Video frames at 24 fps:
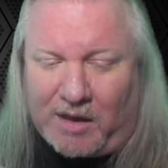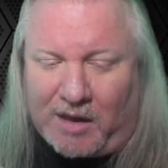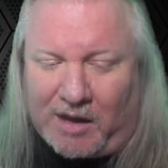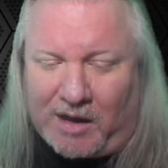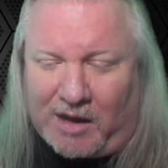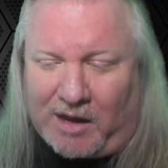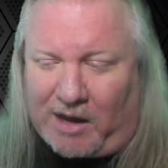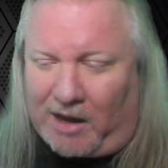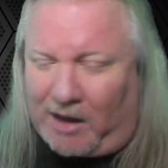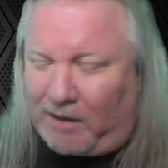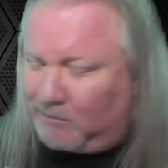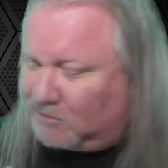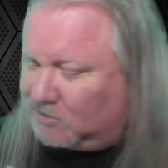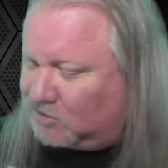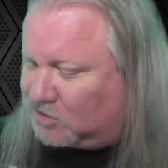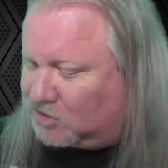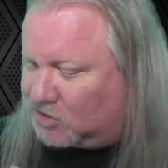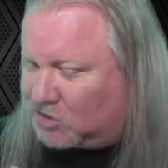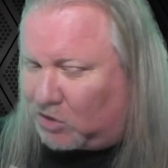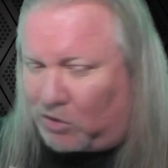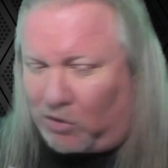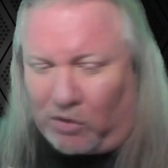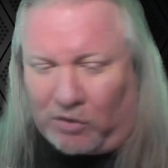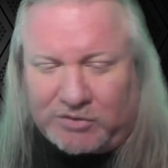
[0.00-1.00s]
Uh, I was
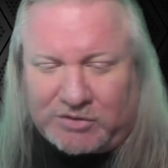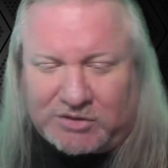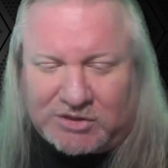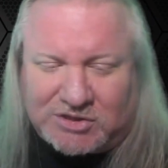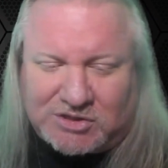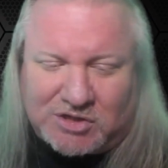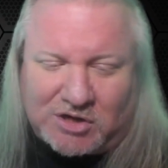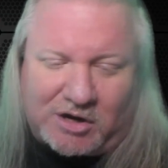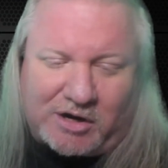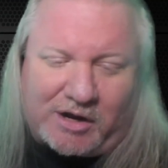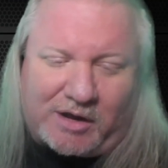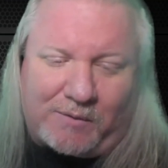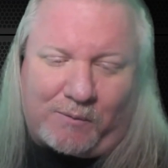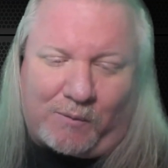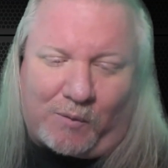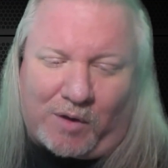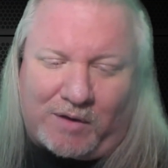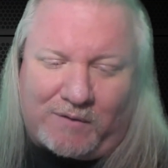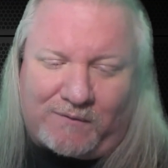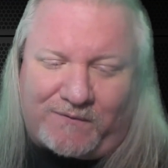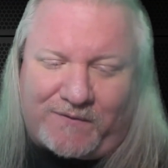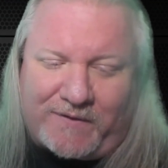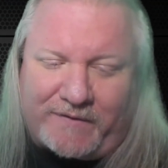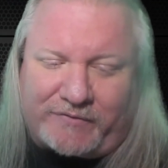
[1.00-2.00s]
told to start at
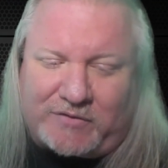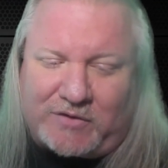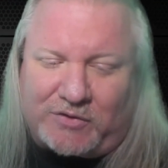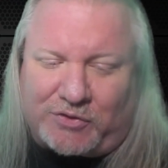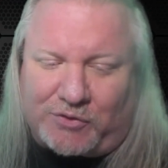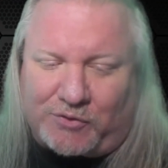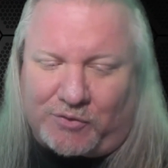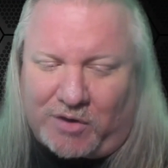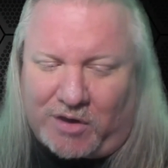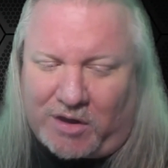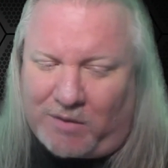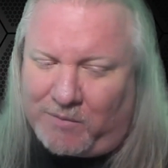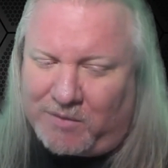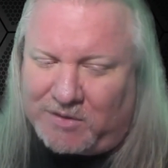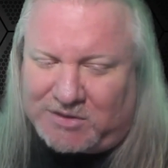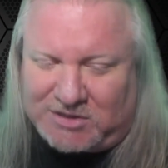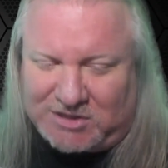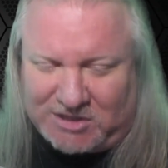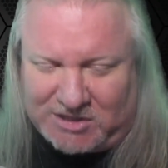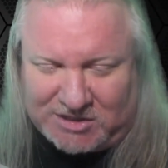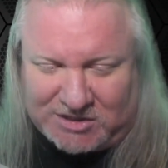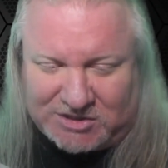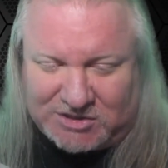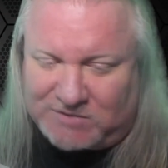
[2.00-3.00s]
one fifty-three,
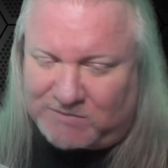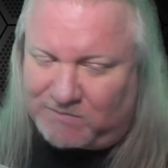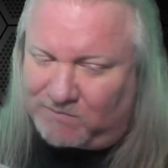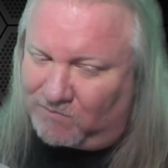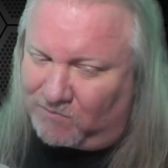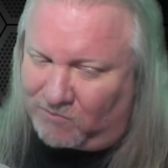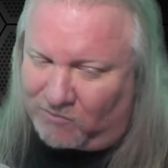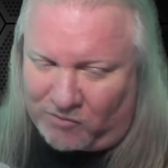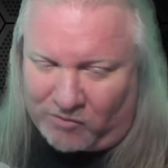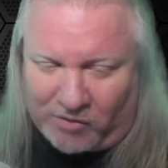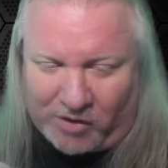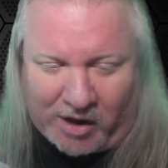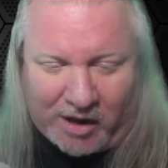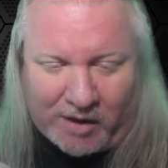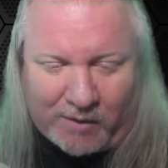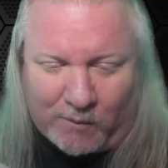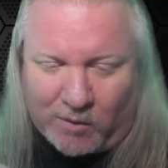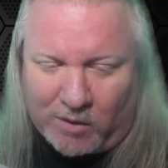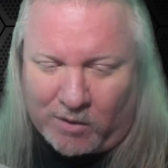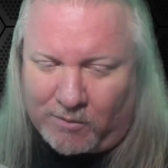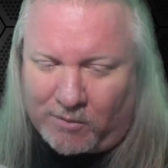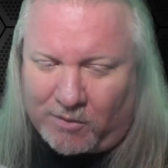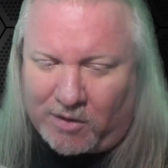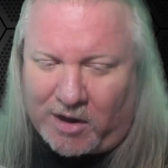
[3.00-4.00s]
which is right
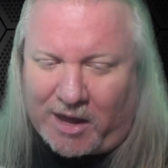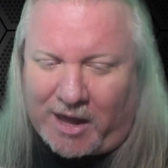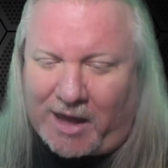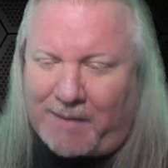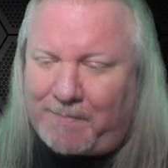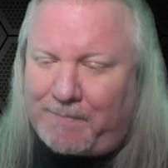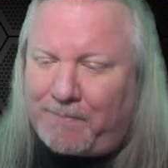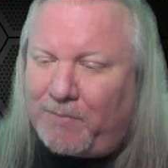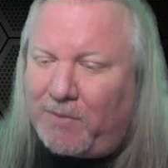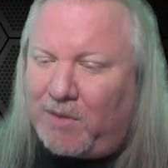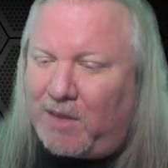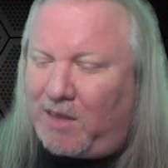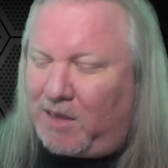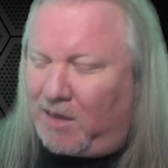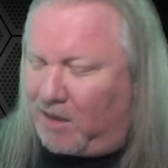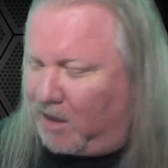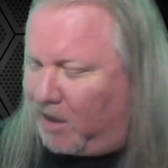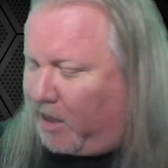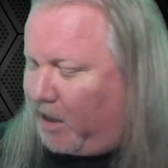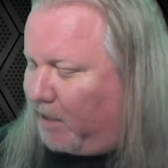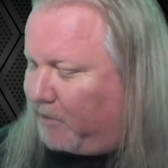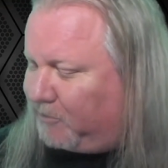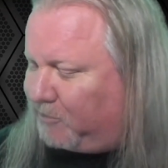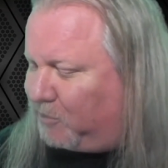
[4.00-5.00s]
where we're at.
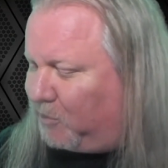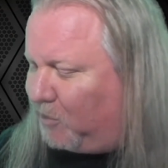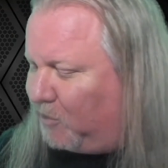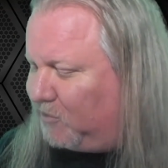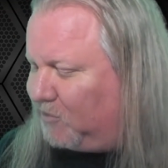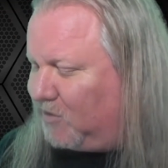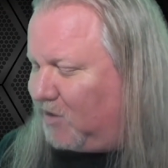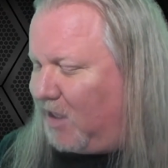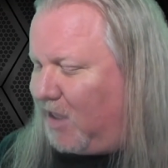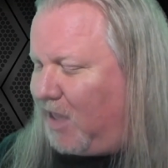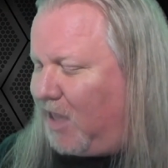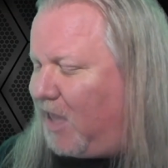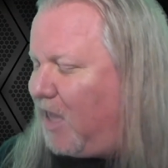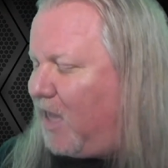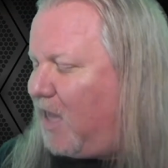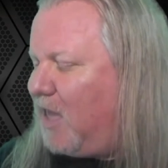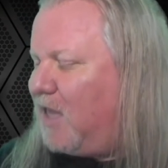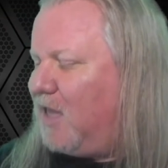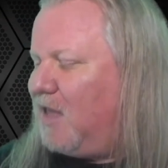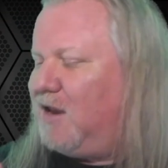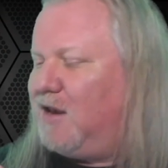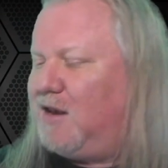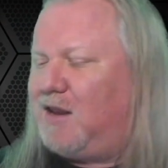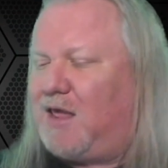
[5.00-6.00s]
And I'm supposed to
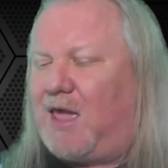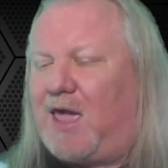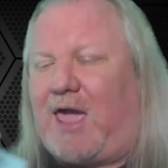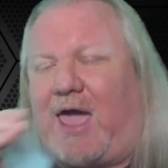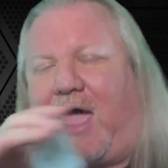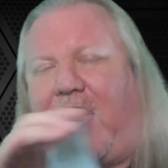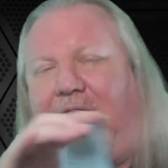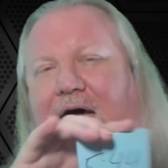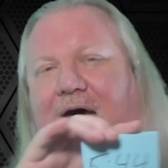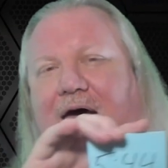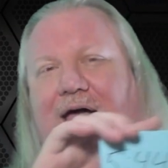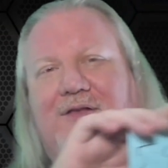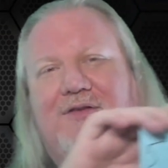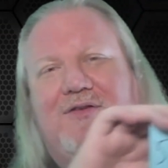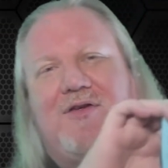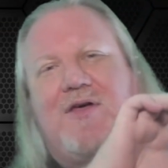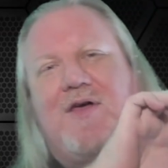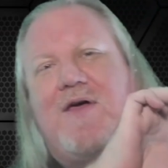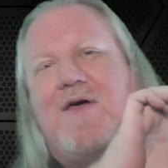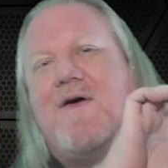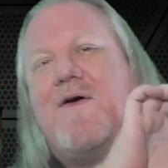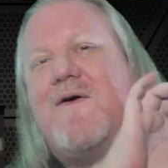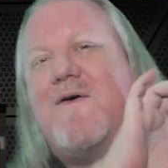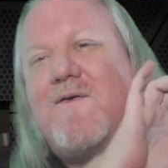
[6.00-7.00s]
end at
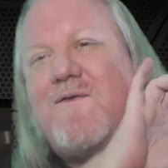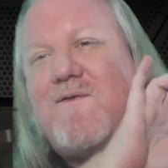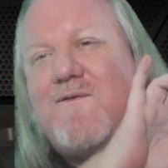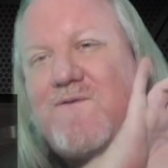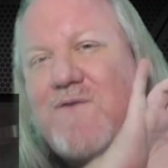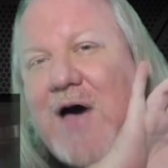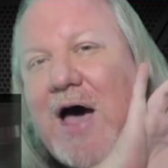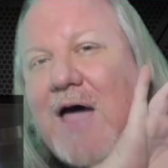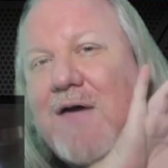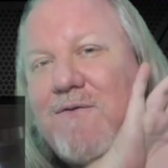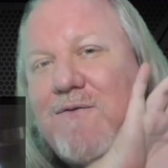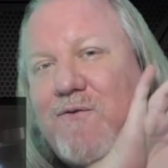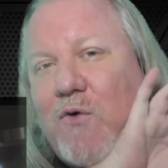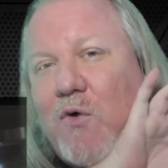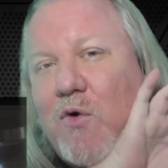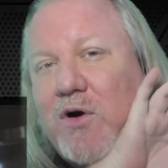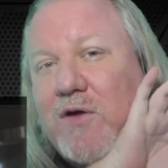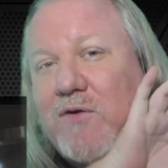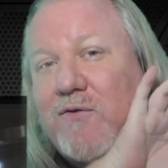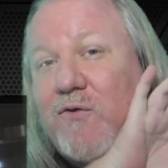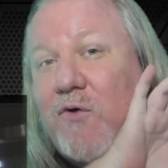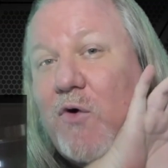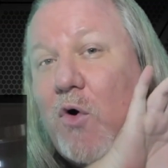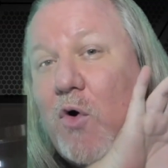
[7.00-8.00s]
five
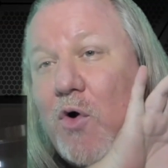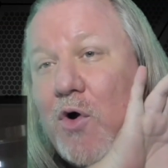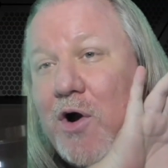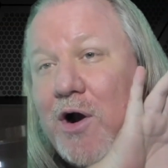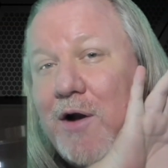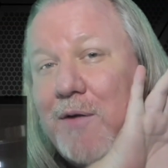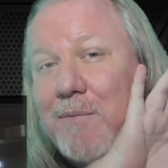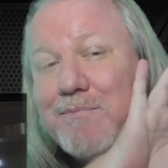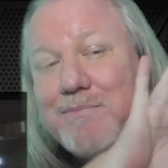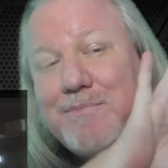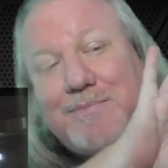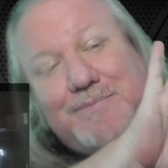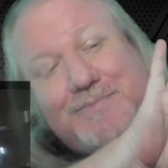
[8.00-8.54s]
forty-four.